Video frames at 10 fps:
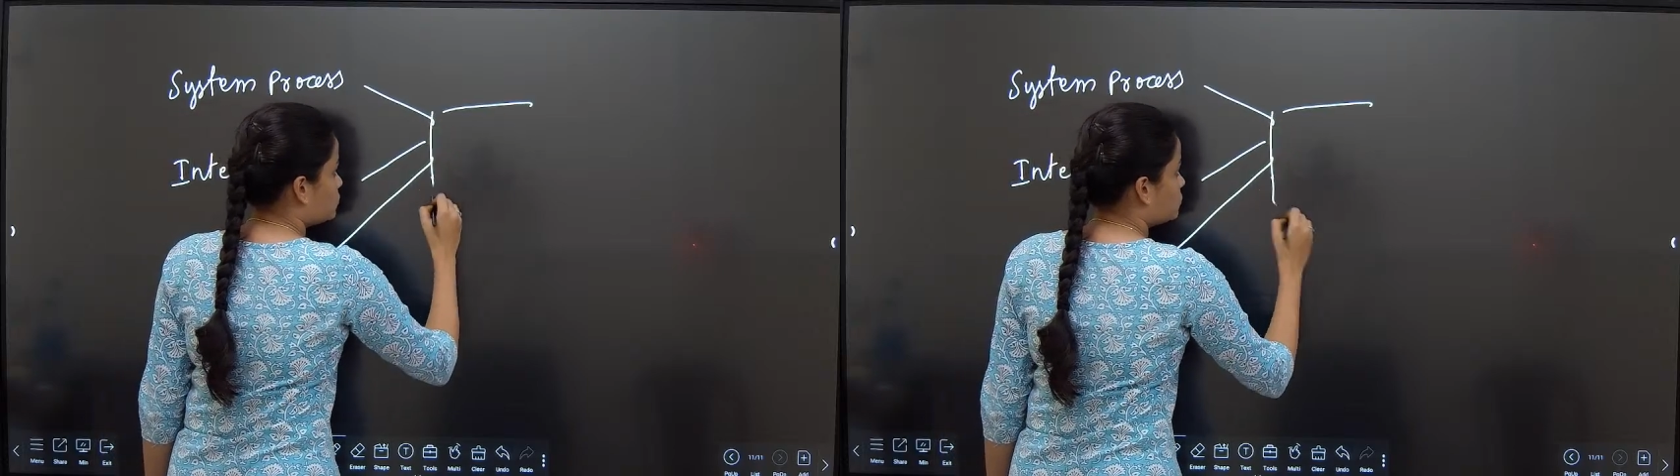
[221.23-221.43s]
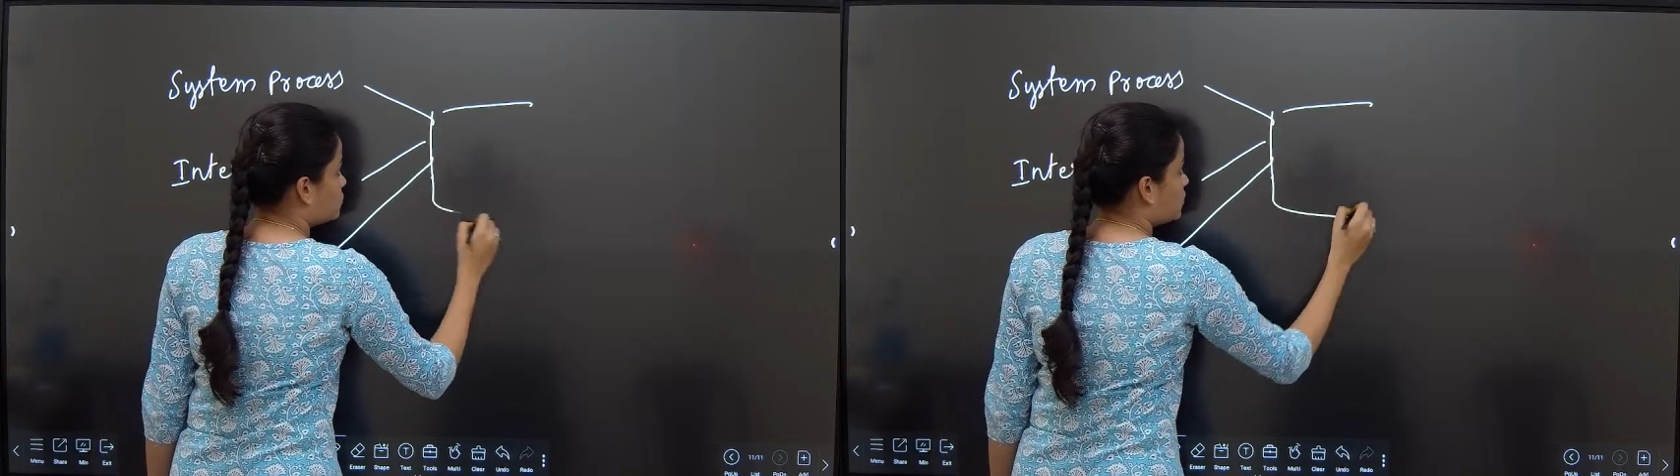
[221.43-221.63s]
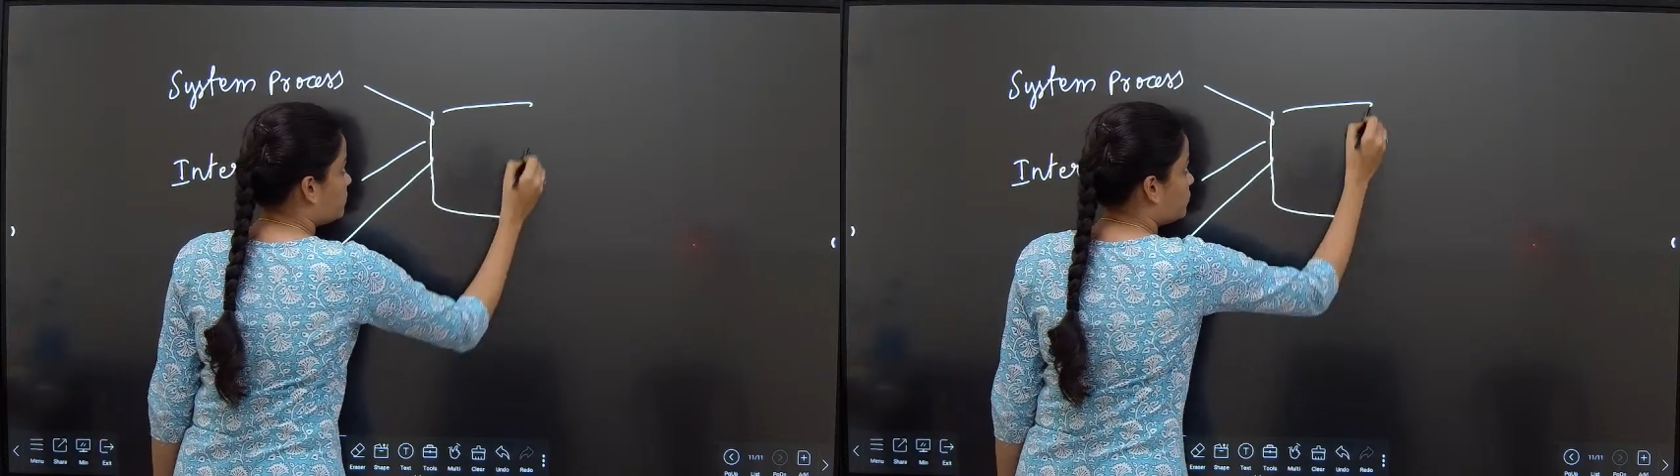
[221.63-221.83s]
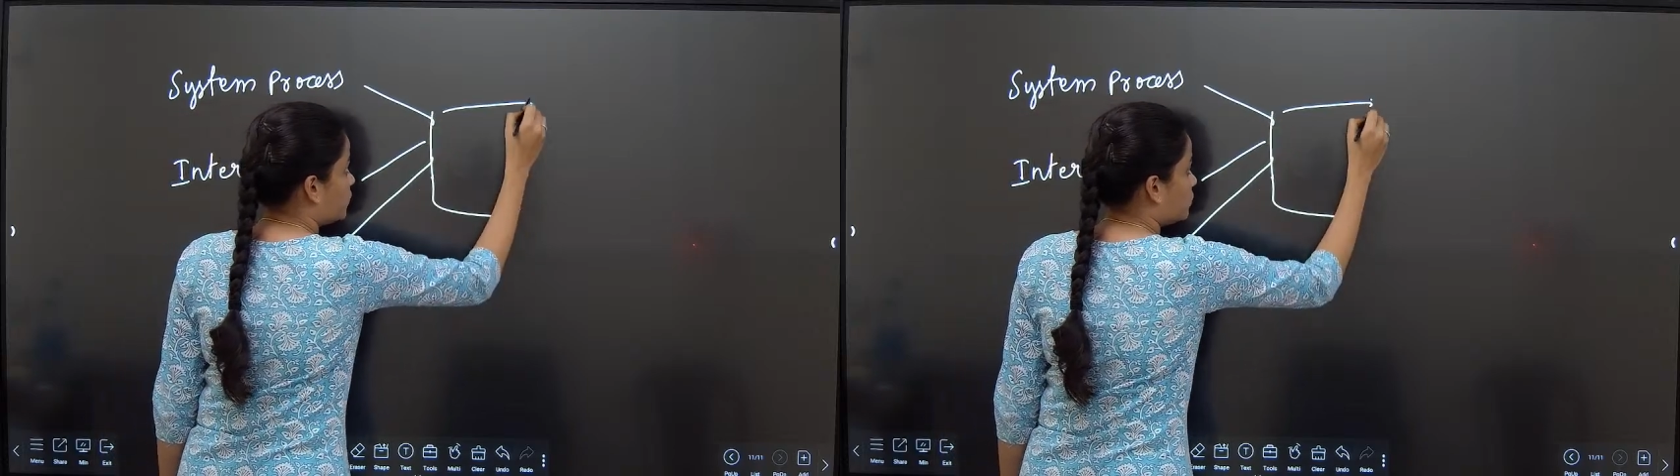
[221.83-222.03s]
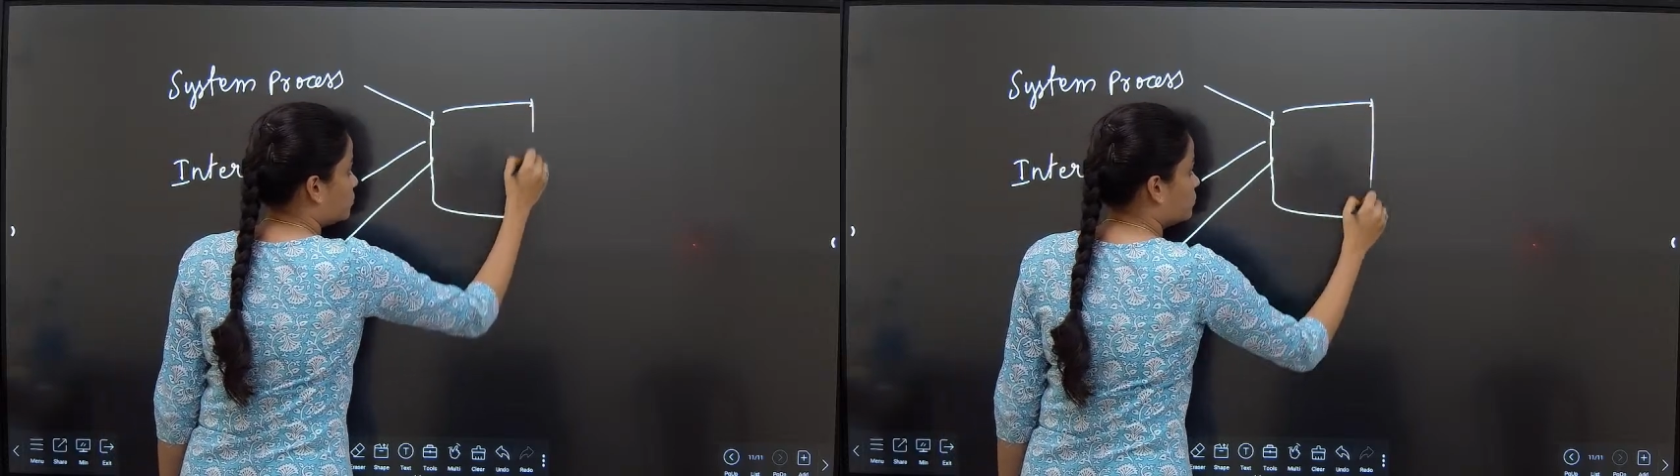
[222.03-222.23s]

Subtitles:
CPU.